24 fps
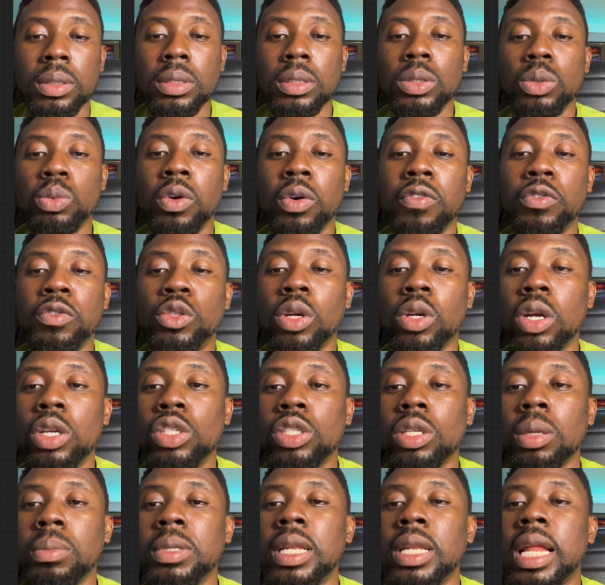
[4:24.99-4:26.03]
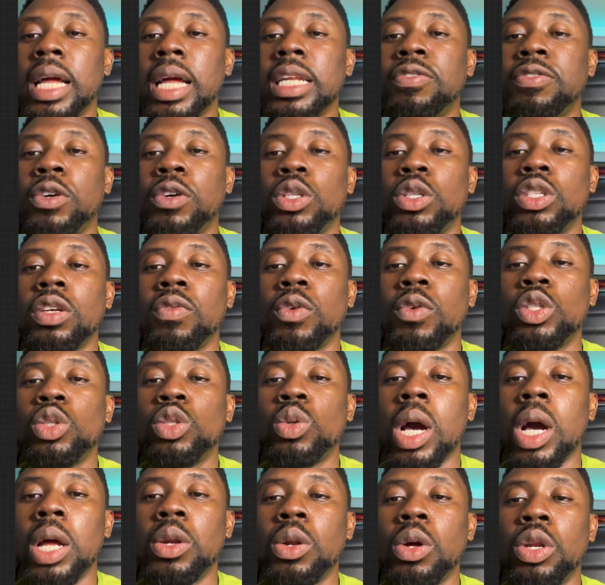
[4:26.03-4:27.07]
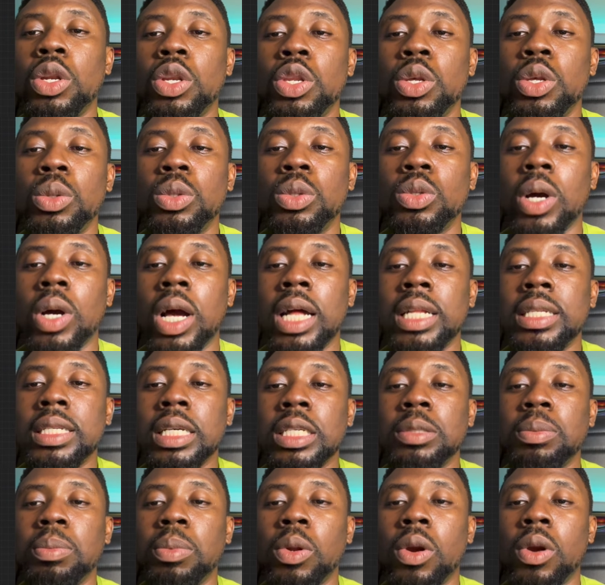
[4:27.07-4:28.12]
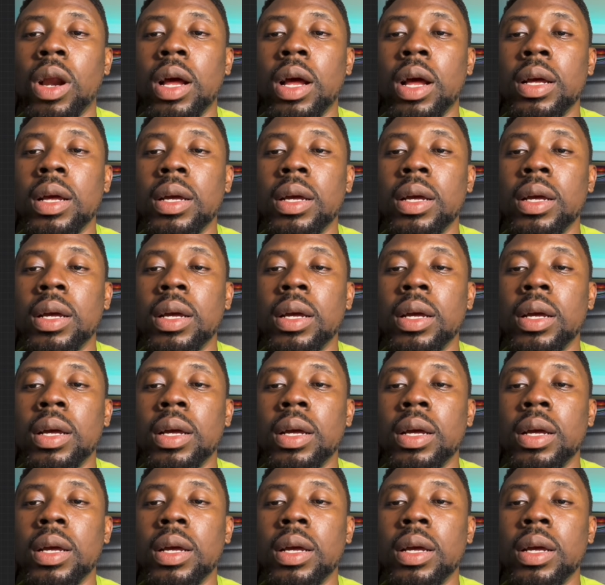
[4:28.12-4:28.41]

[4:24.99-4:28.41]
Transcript: we've drawn something like, for those of us who are not new to Art Explorer,